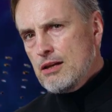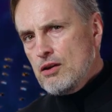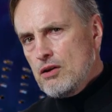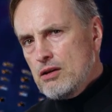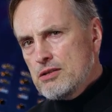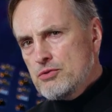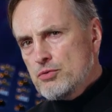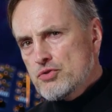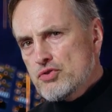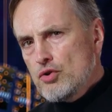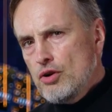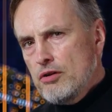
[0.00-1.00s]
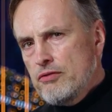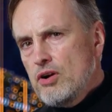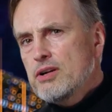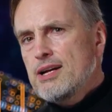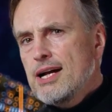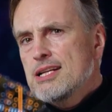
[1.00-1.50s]
learn to solve
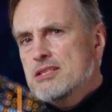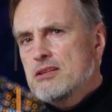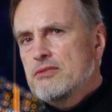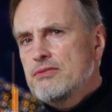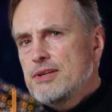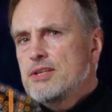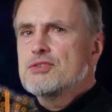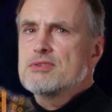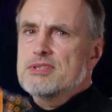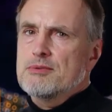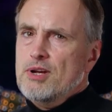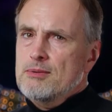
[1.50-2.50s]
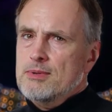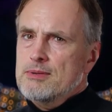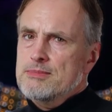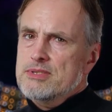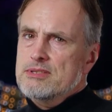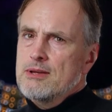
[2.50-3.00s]
all kinds of interesting
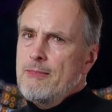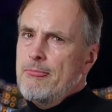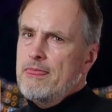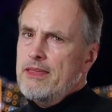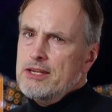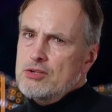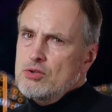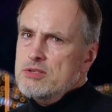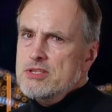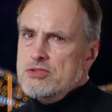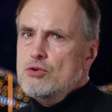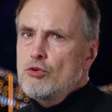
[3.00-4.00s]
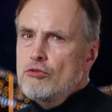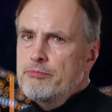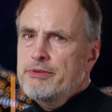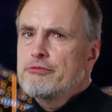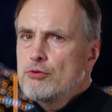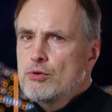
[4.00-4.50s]
problems that it couldn't solve
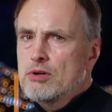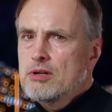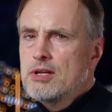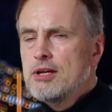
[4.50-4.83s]
before.